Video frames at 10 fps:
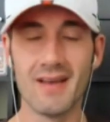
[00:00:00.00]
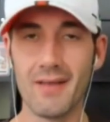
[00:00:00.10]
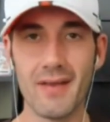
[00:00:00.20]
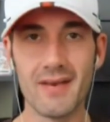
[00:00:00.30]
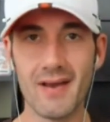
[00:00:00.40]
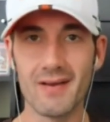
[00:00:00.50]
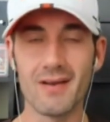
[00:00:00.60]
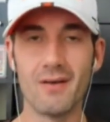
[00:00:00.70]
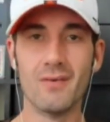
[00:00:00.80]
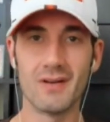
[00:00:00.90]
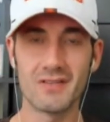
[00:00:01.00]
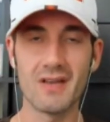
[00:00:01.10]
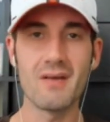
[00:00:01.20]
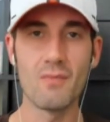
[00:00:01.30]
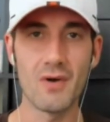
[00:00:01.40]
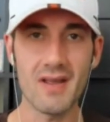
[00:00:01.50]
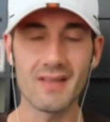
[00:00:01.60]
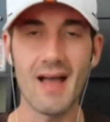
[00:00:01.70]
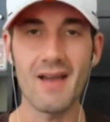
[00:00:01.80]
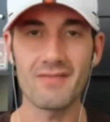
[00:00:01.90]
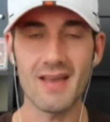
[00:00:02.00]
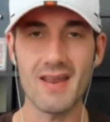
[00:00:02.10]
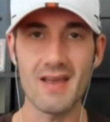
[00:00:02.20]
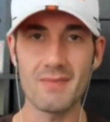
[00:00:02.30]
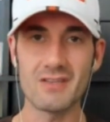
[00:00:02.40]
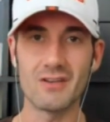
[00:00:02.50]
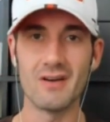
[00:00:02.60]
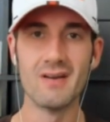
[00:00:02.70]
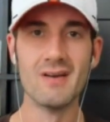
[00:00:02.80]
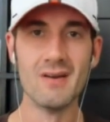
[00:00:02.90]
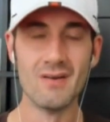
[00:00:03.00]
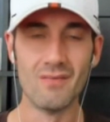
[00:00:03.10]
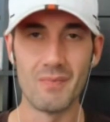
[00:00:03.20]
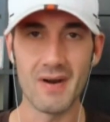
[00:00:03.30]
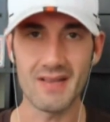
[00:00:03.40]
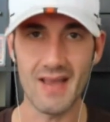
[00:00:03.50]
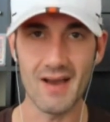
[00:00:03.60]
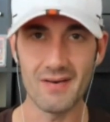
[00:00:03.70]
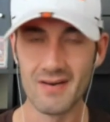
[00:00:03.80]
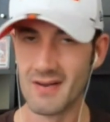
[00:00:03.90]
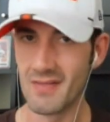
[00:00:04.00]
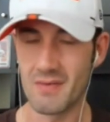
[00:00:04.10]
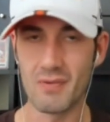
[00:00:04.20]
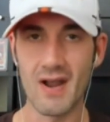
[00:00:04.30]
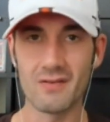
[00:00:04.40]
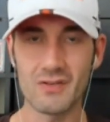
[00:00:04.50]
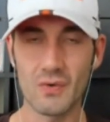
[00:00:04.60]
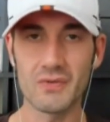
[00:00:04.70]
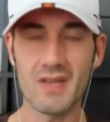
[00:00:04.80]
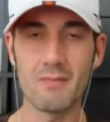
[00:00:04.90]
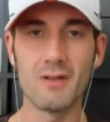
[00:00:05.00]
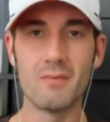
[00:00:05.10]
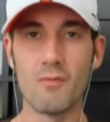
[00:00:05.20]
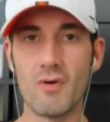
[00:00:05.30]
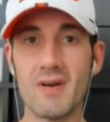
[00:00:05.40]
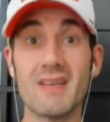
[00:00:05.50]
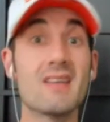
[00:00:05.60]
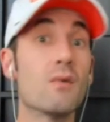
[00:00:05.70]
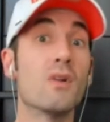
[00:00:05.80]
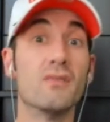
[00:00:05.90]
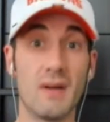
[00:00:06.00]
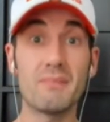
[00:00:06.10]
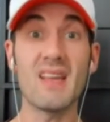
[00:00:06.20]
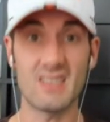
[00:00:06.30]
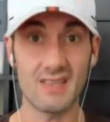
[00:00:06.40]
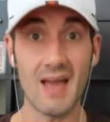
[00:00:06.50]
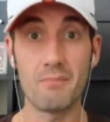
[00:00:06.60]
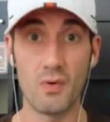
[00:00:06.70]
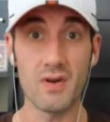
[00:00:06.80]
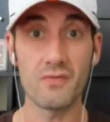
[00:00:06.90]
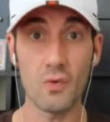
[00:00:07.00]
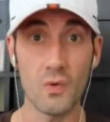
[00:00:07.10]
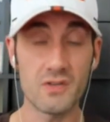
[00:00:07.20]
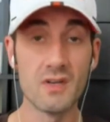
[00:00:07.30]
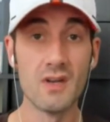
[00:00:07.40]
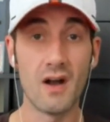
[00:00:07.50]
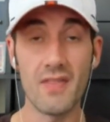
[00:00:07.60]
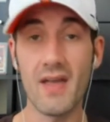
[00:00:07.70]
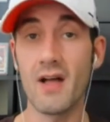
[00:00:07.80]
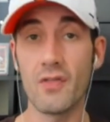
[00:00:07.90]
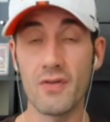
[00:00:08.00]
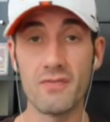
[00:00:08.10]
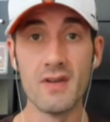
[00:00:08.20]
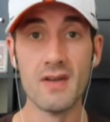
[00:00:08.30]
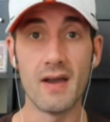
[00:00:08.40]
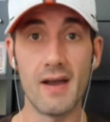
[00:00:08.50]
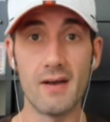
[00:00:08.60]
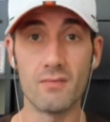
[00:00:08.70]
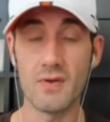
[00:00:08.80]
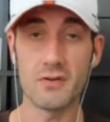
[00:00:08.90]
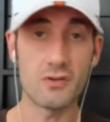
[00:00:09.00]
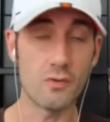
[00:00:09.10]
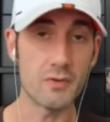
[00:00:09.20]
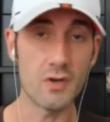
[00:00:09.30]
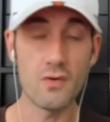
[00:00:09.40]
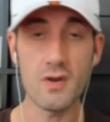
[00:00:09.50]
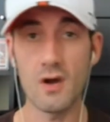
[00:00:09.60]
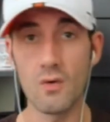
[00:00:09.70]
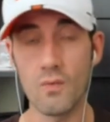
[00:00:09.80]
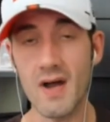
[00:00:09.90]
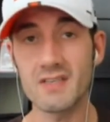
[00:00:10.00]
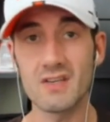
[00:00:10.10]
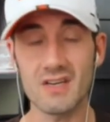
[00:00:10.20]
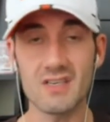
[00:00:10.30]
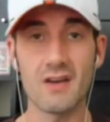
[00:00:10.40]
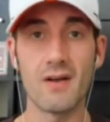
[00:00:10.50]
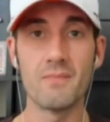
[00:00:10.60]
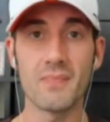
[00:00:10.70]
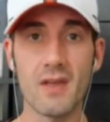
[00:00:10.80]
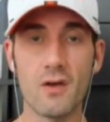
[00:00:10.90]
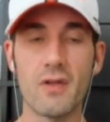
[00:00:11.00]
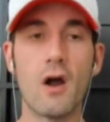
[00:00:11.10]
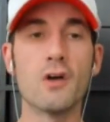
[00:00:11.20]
And then, Sunday morning live, 10 a.m. Eastern, we'll break down the Browns-Colts game a little bit more in detail. We'll have updates at that point, of course, on the health of whether it's Joe Bitonio, Watson, etc., and go there.